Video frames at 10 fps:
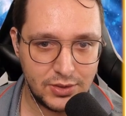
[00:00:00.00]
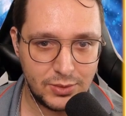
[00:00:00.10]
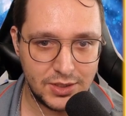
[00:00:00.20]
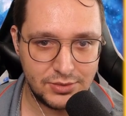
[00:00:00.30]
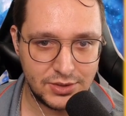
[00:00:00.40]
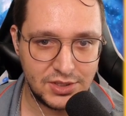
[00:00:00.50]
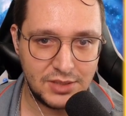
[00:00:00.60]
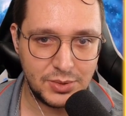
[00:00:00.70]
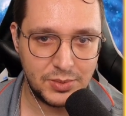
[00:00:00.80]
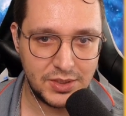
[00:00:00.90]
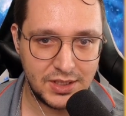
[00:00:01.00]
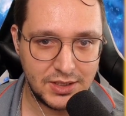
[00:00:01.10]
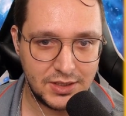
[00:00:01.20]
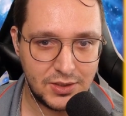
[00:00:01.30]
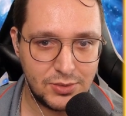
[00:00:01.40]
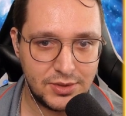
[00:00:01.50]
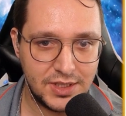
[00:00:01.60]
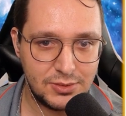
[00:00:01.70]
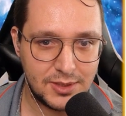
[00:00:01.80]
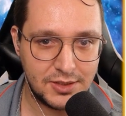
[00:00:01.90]
ones, for example, but over
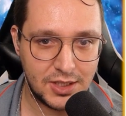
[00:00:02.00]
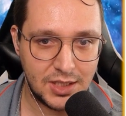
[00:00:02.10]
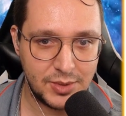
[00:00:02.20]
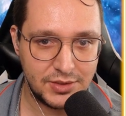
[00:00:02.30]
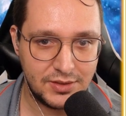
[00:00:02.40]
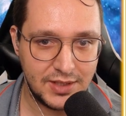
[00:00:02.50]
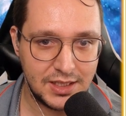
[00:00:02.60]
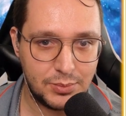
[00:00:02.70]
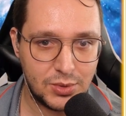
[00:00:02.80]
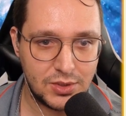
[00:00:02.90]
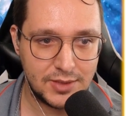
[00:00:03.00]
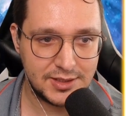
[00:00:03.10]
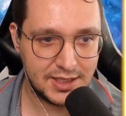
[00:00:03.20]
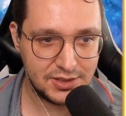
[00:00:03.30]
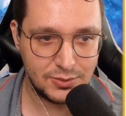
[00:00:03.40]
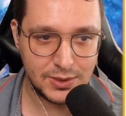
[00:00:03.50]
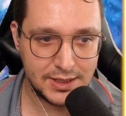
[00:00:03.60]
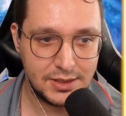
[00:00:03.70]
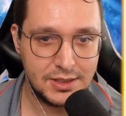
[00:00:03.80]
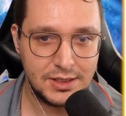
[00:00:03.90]
this one, Army of the Dead and Apocalypse, that's the
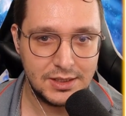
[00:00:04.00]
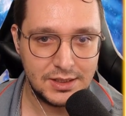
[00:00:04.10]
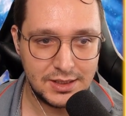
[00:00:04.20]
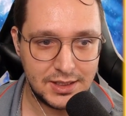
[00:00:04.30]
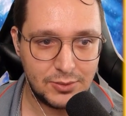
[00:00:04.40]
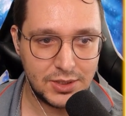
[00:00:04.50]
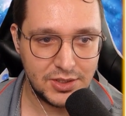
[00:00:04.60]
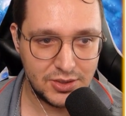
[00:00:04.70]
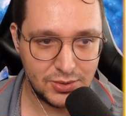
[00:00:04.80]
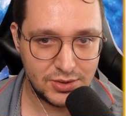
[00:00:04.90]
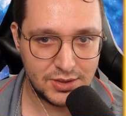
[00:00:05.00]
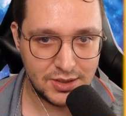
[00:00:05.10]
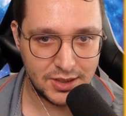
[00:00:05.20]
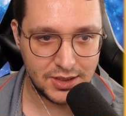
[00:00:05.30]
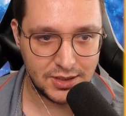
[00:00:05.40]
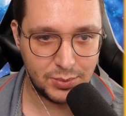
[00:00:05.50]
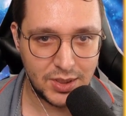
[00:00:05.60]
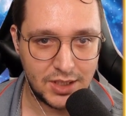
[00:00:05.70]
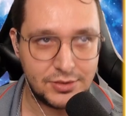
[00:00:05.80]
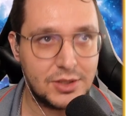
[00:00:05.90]
one that I want to use the
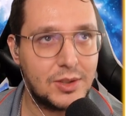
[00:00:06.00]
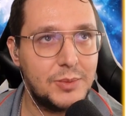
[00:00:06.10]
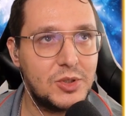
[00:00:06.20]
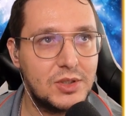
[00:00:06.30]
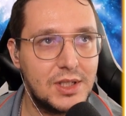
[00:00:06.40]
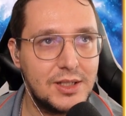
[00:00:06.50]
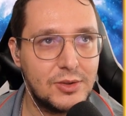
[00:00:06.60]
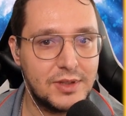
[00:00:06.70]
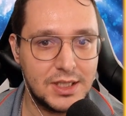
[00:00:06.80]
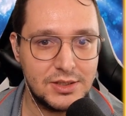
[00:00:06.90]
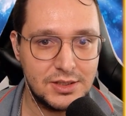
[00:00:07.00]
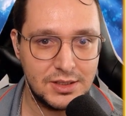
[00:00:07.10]
path. So I'm going to click on this.